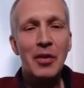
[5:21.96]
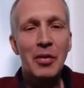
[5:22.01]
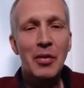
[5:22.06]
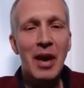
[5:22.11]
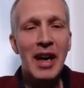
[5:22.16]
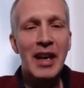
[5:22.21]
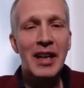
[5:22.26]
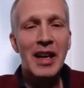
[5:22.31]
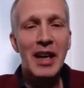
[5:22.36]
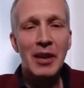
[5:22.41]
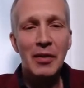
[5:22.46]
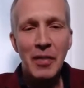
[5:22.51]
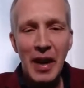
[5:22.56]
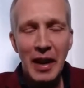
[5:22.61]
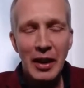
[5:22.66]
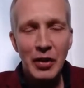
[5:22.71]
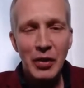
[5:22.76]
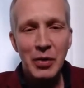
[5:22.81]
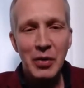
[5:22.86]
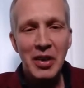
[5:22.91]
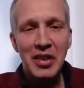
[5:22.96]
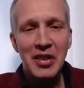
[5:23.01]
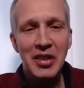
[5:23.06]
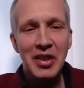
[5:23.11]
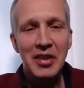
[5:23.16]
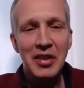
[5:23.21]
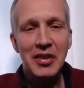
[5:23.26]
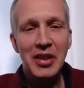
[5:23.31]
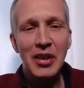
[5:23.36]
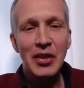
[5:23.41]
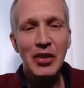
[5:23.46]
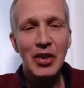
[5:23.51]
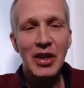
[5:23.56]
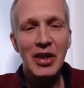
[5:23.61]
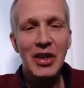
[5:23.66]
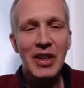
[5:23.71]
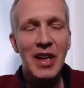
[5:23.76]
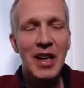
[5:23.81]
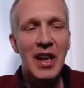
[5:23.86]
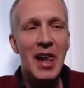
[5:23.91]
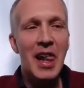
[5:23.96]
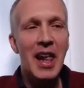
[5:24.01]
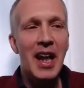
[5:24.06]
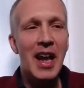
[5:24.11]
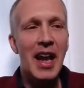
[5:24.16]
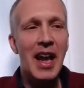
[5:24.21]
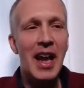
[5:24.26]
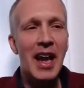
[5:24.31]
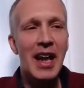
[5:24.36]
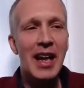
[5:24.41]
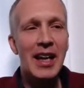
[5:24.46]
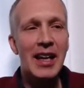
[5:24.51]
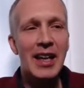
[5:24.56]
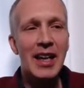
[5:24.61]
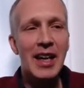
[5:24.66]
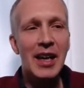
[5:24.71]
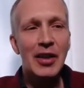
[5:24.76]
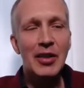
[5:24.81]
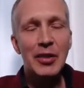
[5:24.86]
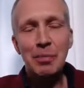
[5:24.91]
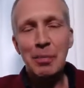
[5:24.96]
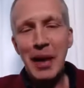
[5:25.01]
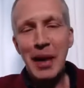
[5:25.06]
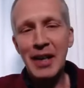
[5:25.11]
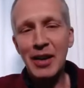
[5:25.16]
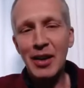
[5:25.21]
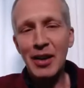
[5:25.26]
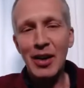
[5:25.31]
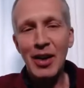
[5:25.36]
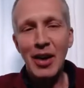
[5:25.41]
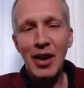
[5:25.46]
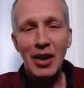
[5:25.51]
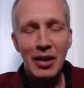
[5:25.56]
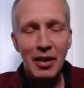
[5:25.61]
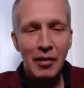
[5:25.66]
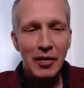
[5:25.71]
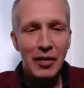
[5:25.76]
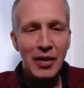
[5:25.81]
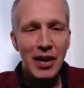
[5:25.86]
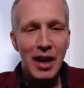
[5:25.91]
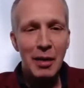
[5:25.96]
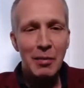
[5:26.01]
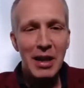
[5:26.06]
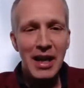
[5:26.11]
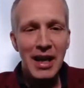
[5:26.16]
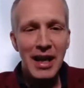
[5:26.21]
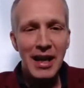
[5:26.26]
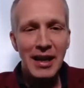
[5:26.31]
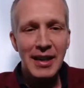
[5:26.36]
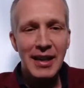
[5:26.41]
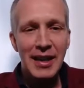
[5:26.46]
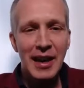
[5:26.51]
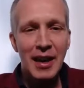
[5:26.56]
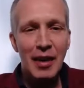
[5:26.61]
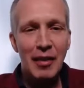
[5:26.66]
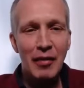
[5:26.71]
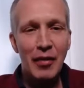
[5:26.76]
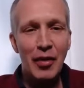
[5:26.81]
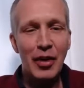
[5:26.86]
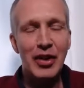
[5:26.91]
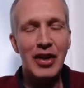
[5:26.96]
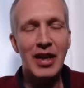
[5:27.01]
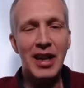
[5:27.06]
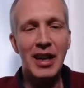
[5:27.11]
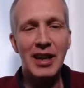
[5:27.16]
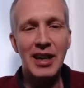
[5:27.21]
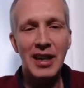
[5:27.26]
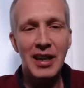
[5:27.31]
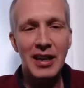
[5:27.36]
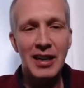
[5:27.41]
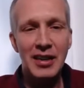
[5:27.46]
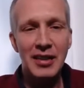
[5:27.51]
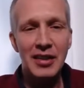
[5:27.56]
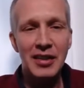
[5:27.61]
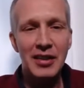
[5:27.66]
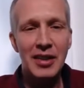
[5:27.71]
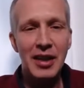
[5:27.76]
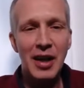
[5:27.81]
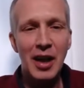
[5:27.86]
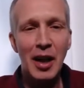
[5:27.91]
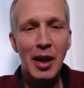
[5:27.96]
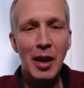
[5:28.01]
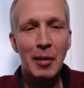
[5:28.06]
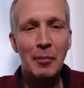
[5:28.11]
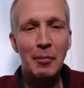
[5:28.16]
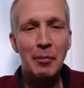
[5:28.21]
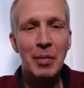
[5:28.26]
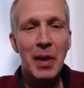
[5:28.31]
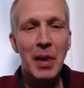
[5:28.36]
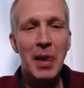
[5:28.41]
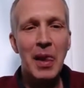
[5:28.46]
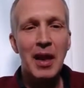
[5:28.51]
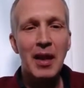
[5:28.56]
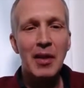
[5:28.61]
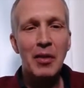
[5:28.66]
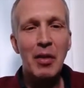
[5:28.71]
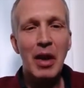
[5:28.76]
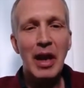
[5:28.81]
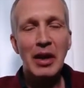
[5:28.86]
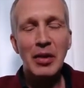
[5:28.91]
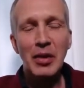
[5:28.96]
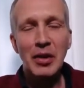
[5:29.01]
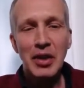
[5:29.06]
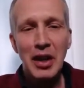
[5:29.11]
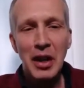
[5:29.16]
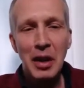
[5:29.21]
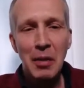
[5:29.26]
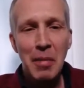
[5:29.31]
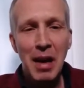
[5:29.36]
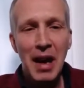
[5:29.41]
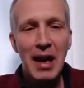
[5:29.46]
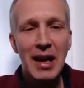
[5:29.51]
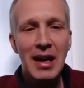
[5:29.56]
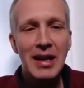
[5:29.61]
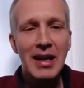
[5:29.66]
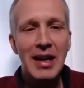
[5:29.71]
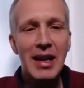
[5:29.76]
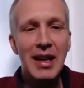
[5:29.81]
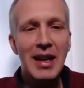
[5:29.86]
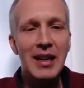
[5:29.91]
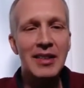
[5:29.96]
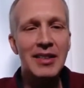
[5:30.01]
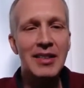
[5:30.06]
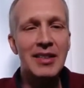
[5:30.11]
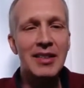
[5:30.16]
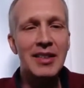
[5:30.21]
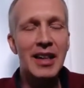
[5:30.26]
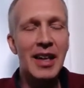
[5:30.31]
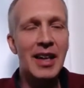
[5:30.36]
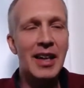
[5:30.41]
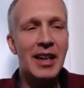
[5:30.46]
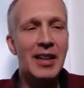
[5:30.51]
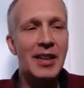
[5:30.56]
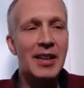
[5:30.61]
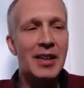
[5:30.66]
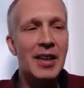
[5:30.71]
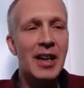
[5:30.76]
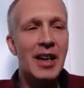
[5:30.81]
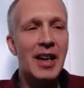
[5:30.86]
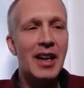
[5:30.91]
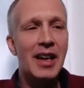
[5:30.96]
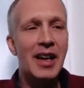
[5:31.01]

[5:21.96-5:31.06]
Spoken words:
quite adventurous decision. And I spent a lot of time in India for 10 years, went to the Himalayas, and